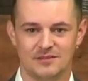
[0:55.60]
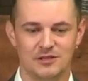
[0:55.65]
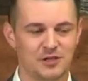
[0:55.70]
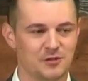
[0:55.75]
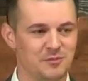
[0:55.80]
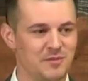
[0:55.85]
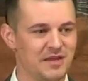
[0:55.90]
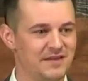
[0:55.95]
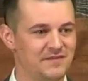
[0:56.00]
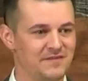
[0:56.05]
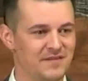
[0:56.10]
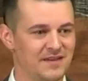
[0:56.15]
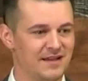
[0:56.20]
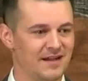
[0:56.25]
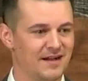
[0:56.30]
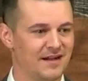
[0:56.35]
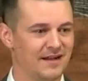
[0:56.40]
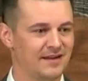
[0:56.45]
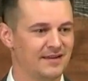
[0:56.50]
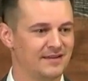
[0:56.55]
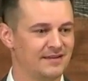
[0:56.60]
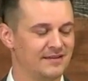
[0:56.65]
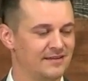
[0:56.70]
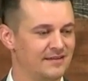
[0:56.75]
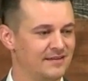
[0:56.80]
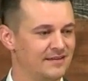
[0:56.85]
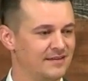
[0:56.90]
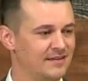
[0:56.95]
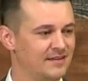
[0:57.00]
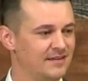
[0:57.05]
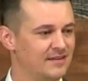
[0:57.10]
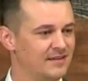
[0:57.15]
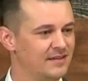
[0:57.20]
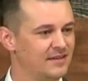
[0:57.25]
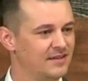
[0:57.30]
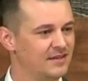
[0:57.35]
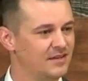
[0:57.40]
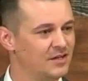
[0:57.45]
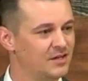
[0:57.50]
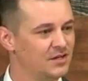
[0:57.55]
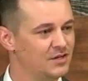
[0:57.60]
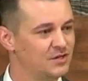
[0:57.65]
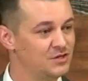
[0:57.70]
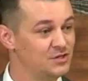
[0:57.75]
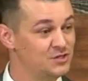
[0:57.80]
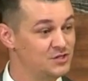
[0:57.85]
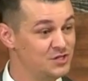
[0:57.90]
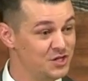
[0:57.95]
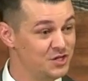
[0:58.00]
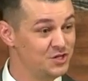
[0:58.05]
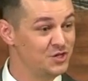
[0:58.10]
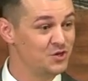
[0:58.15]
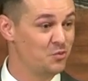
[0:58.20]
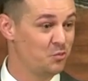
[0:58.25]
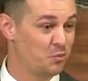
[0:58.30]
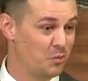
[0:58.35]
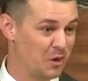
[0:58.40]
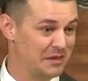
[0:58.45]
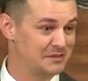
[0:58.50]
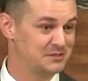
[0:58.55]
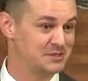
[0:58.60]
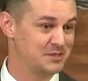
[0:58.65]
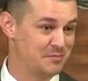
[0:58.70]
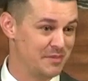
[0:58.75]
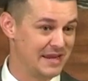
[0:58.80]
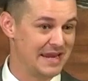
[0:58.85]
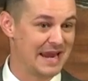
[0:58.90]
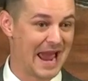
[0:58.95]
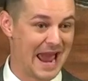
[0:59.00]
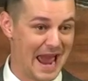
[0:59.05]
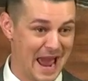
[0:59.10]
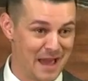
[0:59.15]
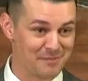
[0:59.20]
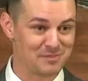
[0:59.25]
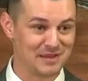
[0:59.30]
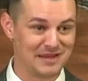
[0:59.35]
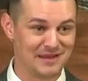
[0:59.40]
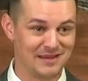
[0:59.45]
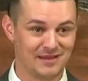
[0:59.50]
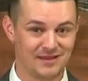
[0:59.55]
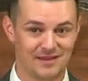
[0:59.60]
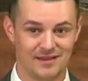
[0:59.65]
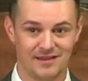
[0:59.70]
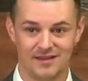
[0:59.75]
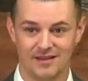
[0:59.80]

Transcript: Look me in the eye. Do you want to be happy?